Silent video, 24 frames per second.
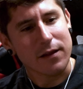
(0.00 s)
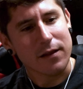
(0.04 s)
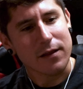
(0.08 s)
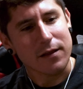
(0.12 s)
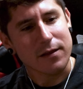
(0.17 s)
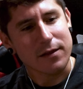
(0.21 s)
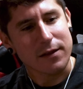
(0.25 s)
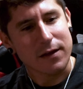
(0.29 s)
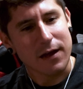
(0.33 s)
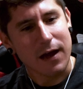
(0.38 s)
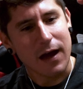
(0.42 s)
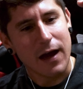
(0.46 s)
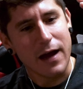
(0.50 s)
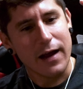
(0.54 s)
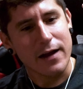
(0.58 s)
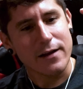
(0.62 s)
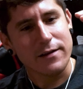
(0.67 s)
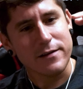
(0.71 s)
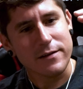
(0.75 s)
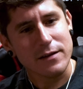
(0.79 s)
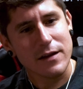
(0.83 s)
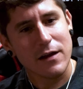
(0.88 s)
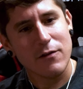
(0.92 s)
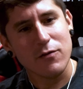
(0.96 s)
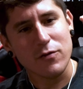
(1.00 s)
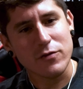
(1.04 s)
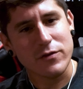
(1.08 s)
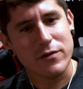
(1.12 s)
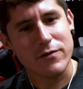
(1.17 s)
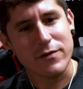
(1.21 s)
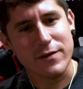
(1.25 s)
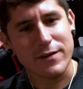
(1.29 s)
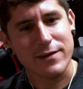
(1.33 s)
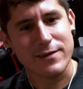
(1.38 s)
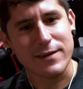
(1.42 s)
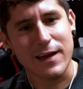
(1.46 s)
the highest levels
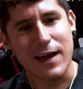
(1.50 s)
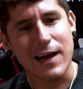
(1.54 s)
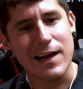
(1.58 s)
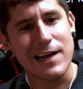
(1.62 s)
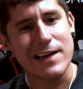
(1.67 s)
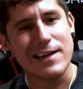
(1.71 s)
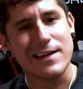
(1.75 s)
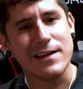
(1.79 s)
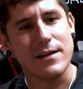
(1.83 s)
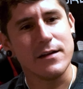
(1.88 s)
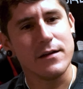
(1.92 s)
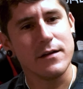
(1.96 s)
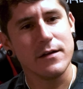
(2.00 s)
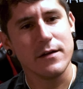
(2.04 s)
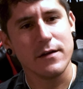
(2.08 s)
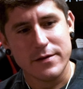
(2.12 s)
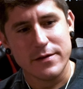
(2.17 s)
of society.